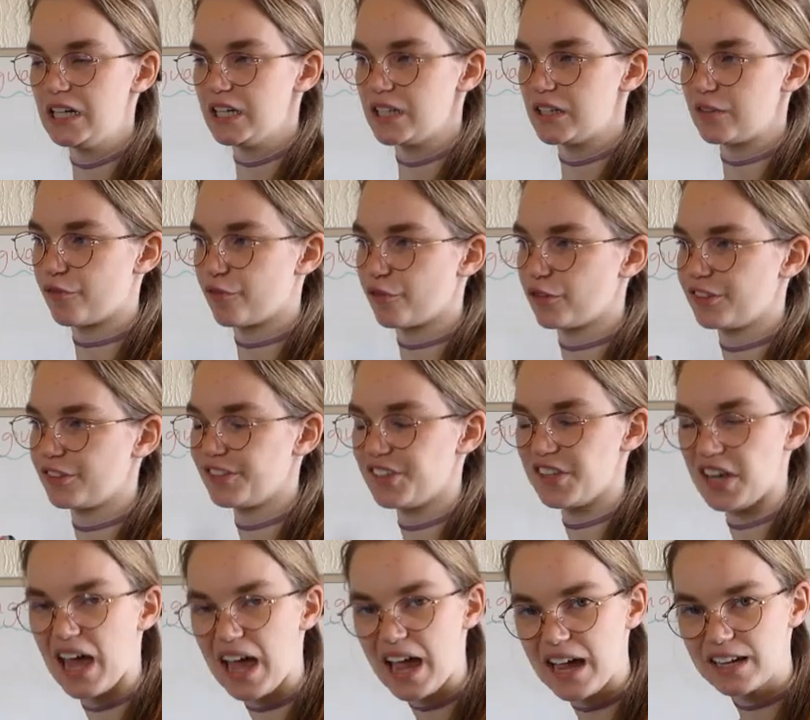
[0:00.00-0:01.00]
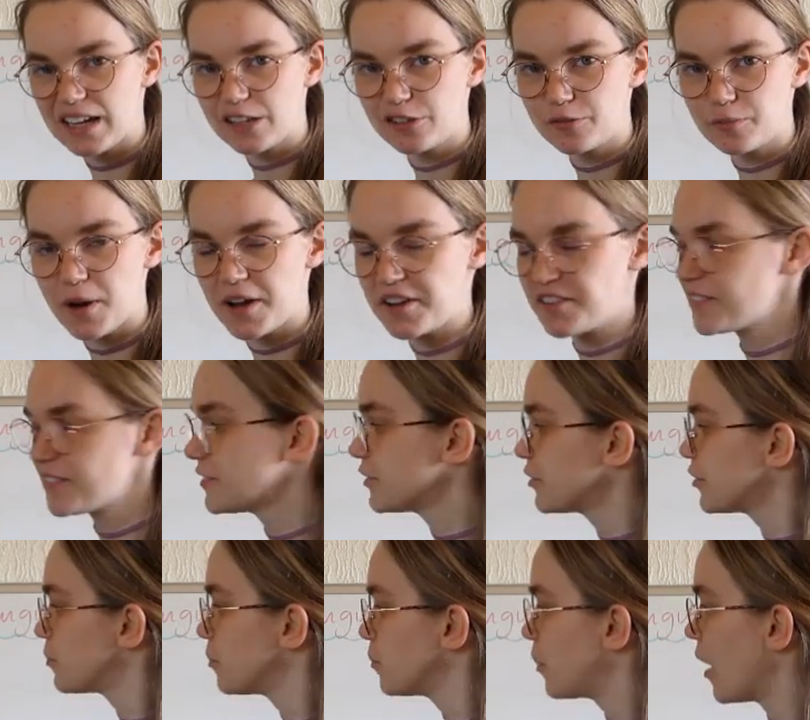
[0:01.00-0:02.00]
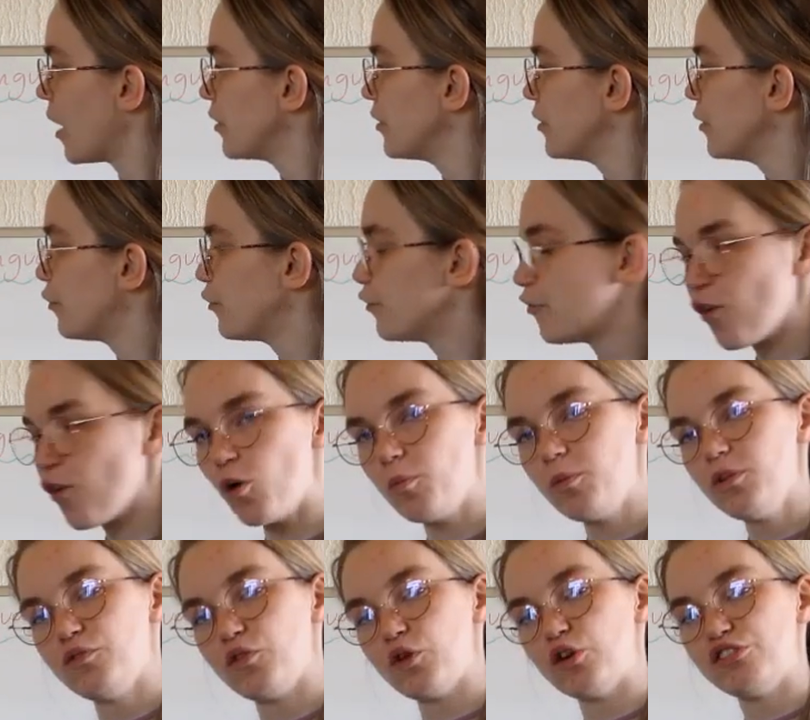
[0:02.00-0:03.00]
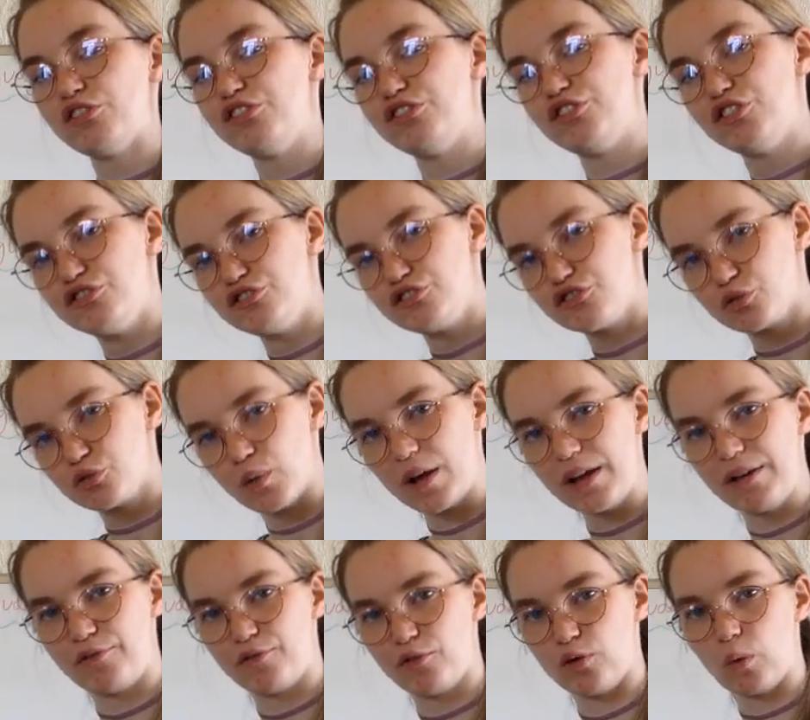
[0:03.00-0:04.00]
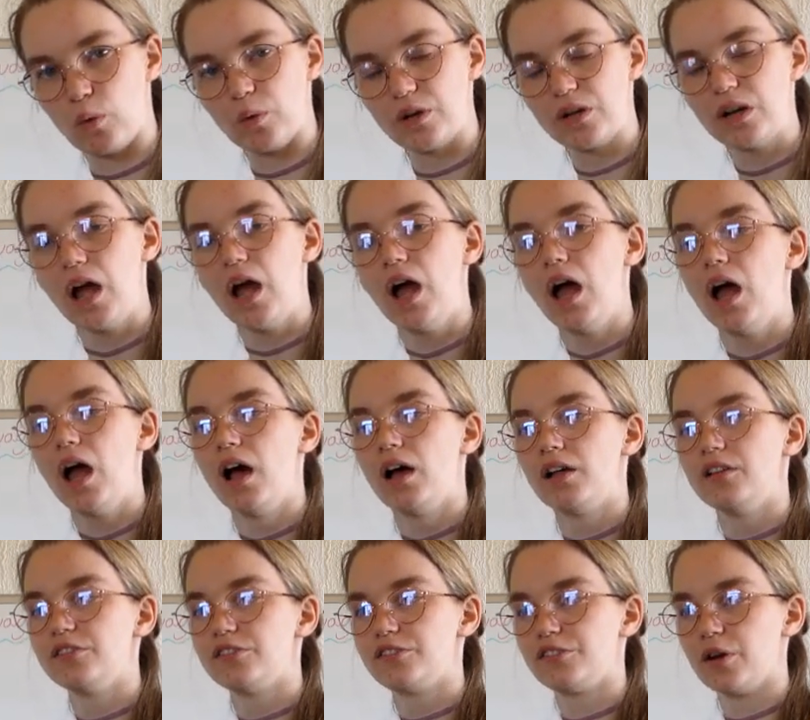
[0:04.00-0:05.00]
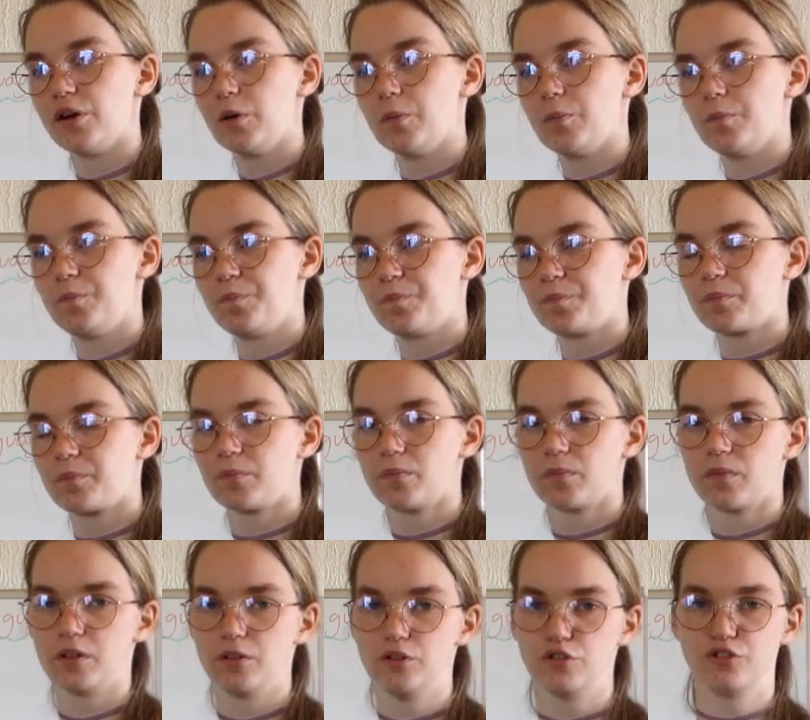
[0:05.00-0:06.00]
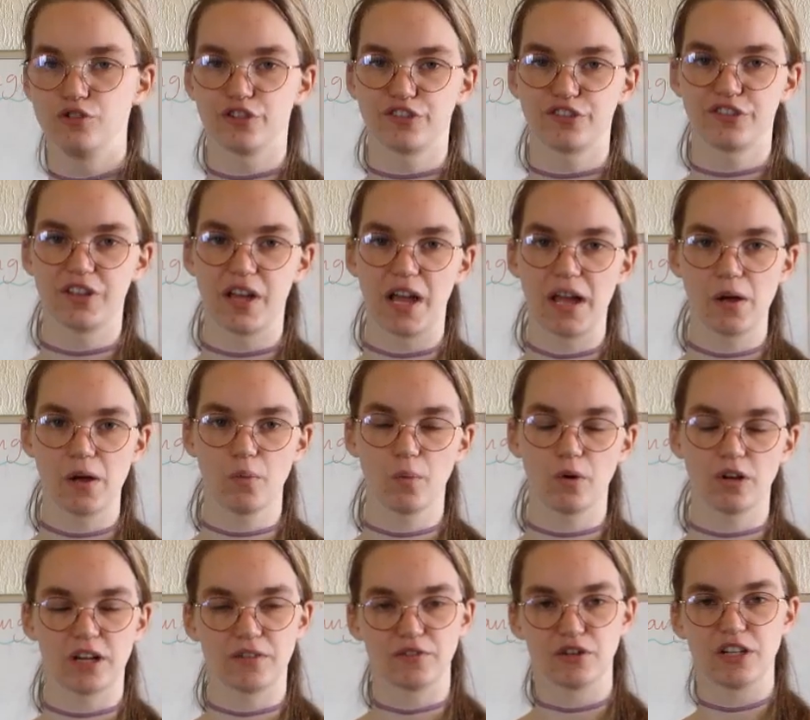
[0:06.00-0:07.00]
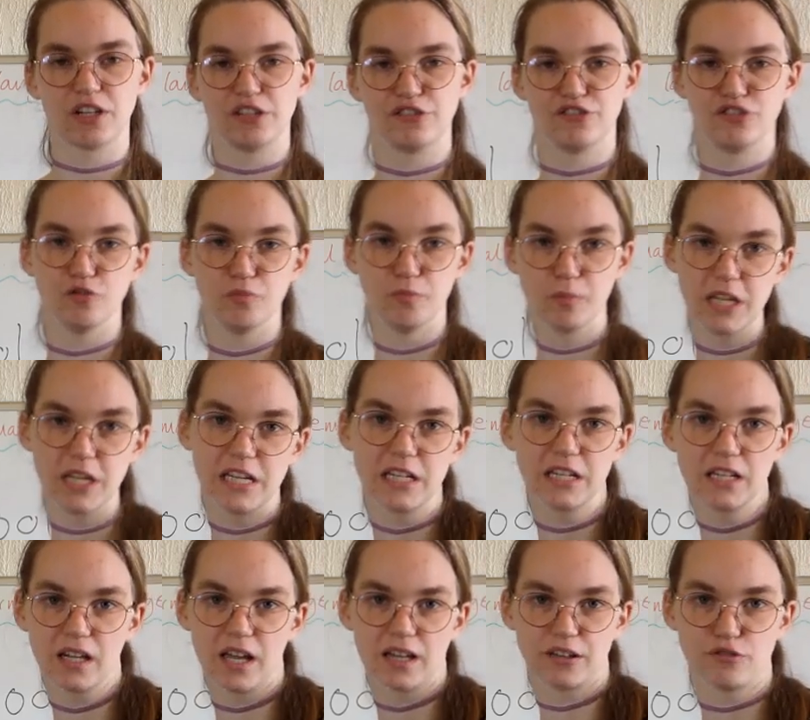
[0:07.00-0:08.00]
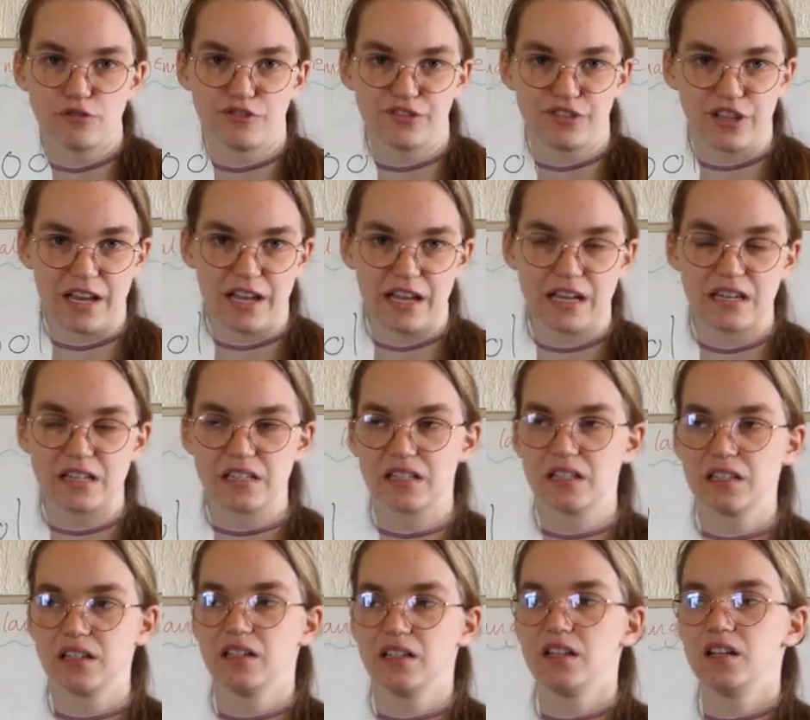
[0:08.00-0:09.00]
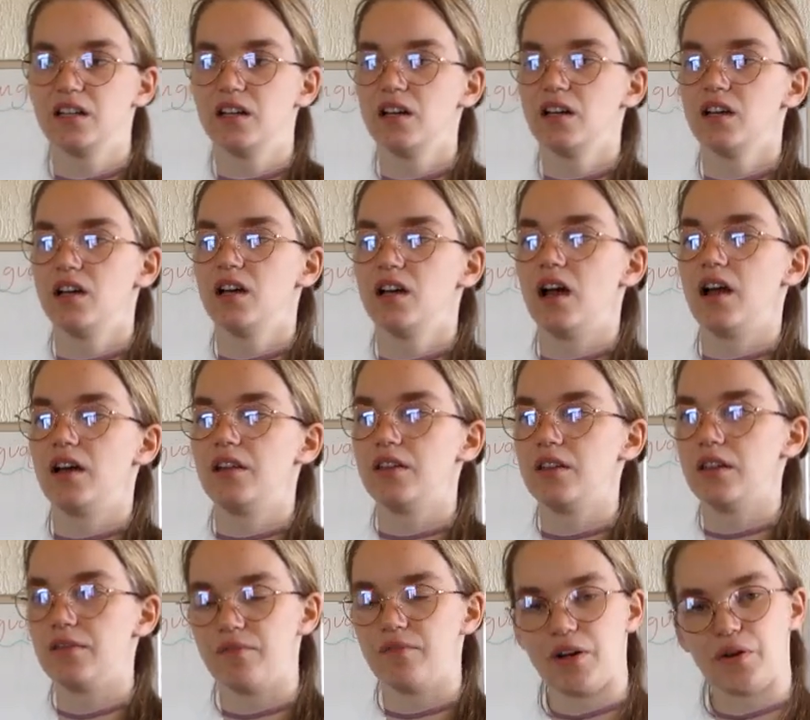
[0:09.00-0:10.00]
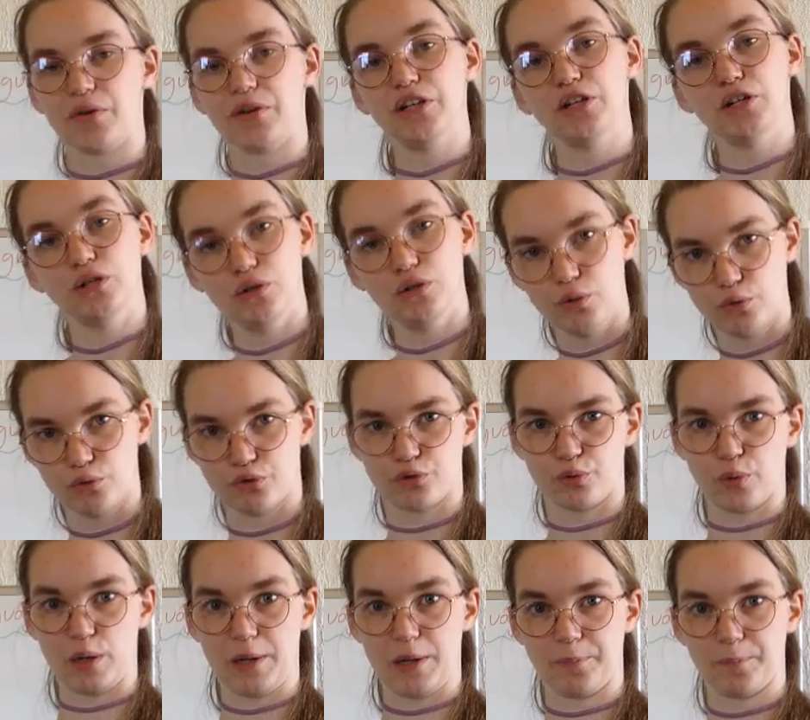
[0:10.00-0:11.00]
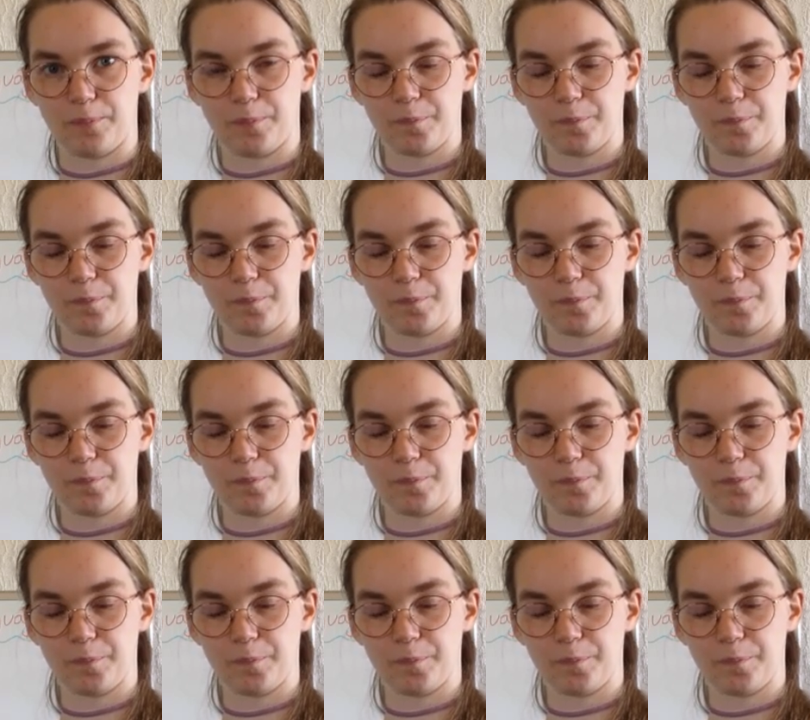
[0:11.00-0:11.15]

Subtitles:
different slang expressions, but the formal voice is just straightforward. So you just say whatever it is you mean, and you say it very neutrally.